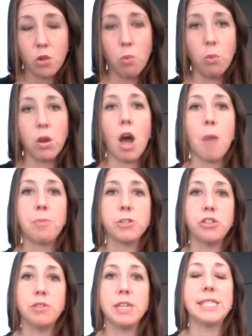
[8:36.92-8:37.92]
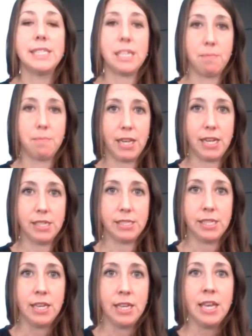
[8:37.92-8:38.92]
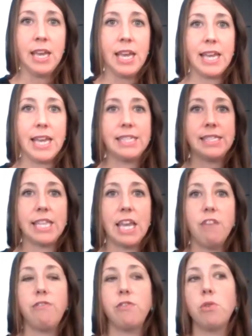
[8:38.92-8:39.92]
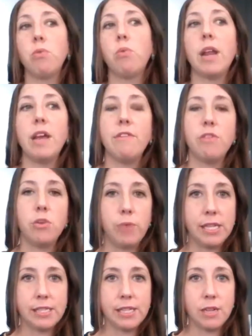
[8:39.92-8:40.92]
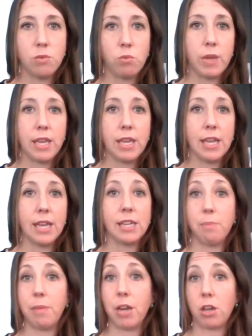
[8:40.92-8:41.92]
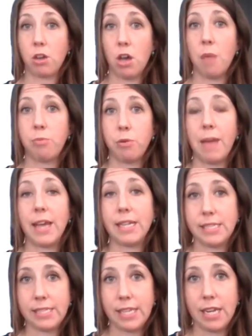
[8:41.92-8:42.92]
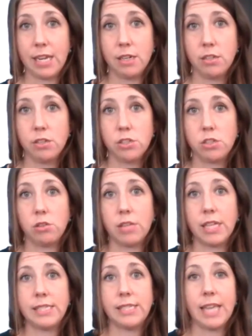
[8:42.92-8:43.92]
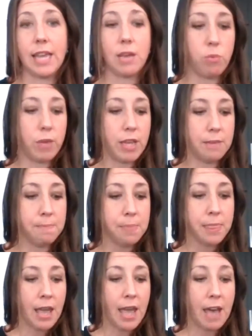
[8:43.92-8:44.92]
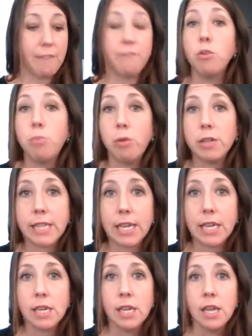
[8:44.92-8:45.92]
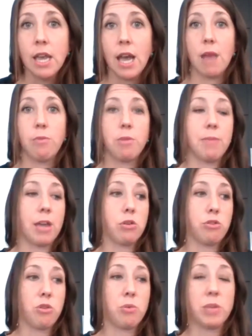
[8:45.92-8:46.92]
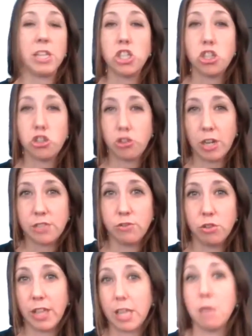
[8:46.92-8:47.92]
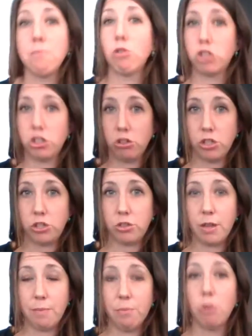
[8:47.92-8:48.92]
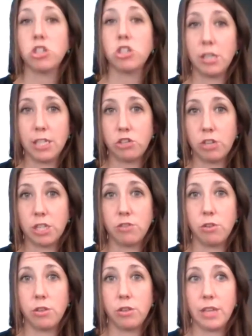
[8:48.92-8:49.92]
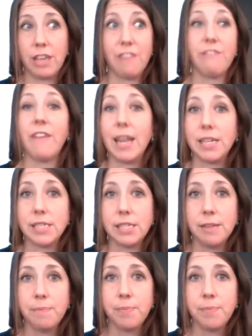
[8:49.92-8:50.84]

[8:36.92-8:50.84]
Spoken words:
What opportunistic means is if for whatever reason we end up in a compromised state. So let's say we have food poisoning. We might go through a really stressful, like emotionally stressful event.